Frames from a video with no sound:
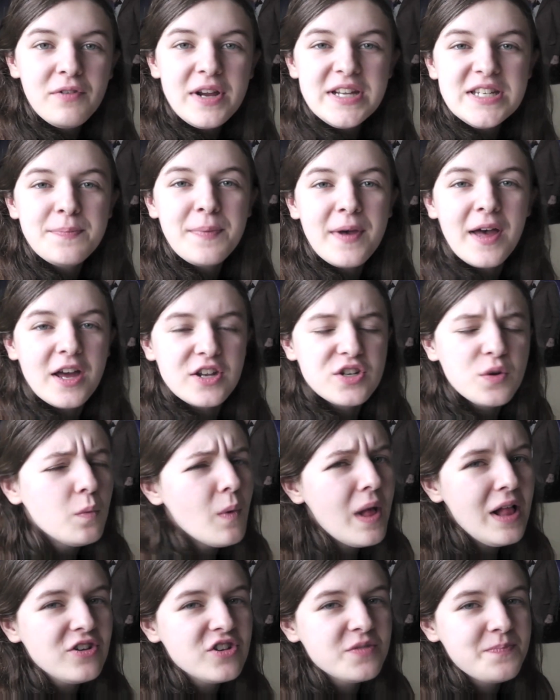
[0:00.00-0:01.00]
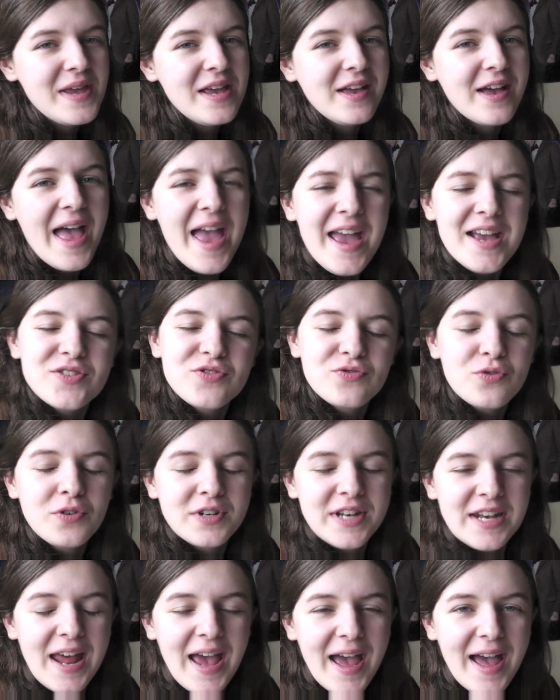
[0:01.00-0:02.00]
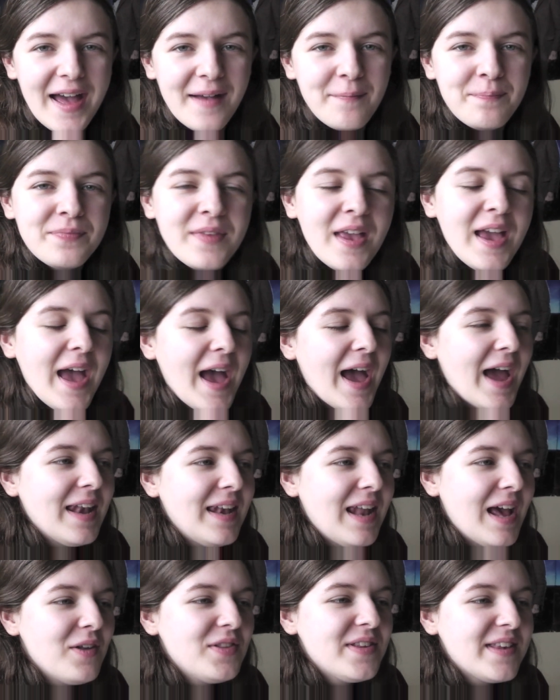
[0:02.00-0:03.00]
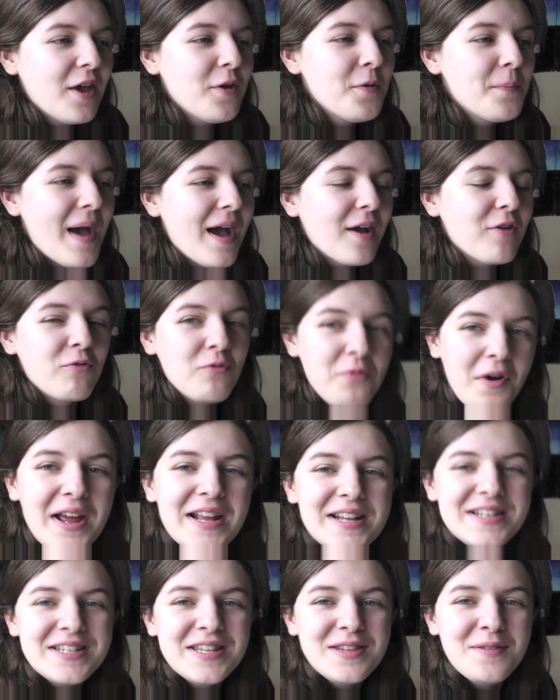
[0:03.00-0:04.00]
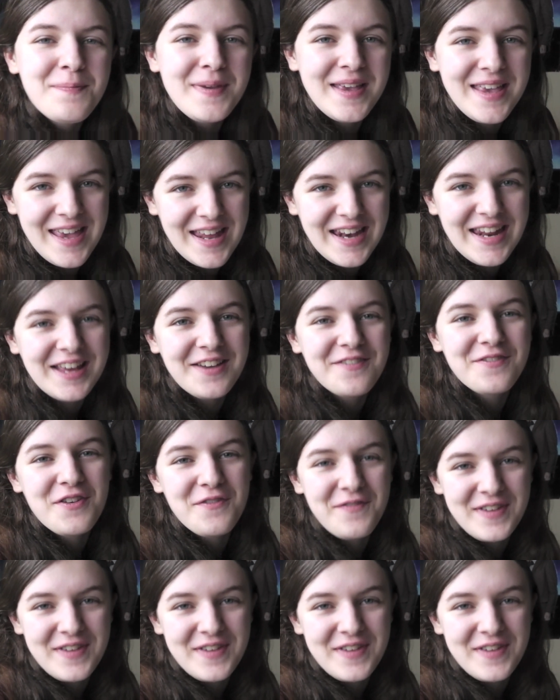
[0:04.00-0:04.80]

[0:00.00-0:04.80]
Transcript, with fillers: Rita Birch, Welsh speaker extraordinaire. And now to go back right to the beginning of the